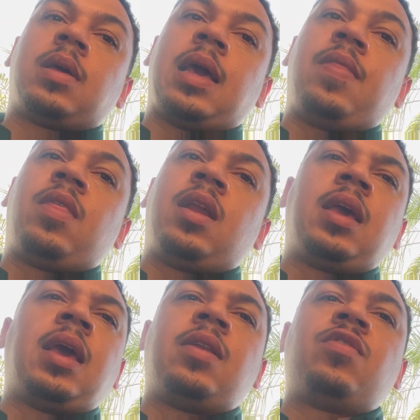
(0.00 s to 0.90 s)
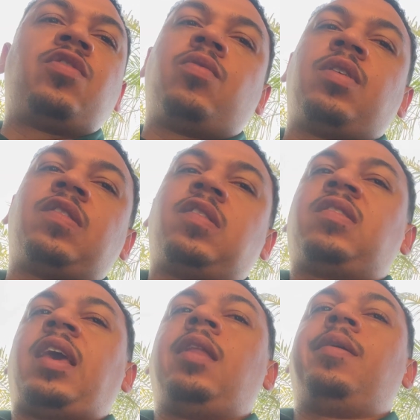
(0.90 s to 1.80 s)
And then again, there's no rush to
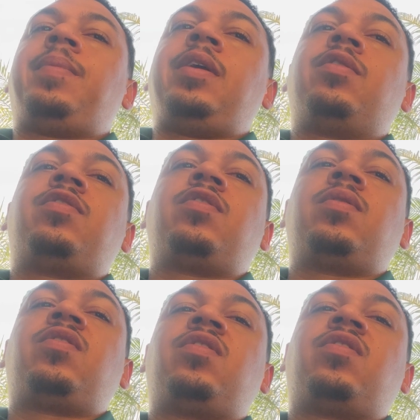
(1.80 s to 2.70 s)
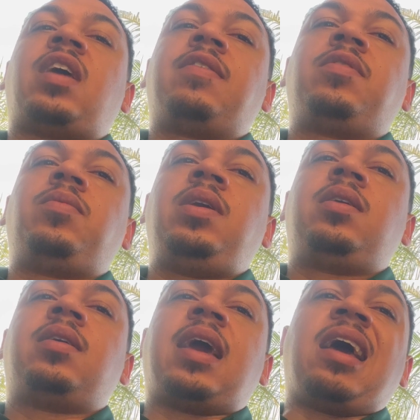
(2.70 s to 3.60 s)
scale up either. So it's just every week
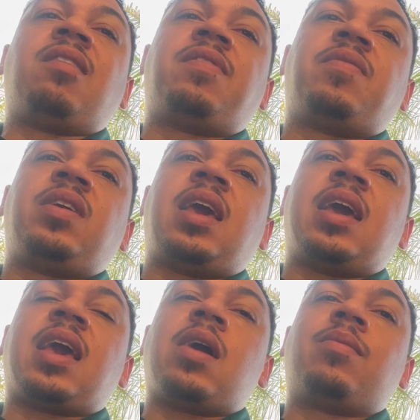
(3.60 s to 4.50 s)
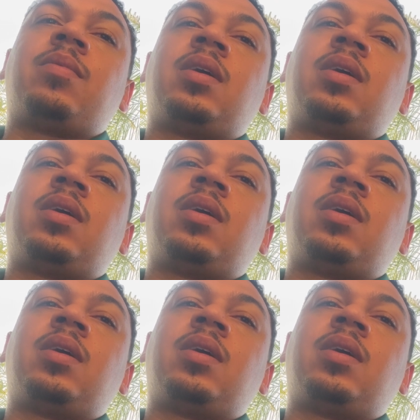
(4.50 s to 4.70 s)
I had a 50K account.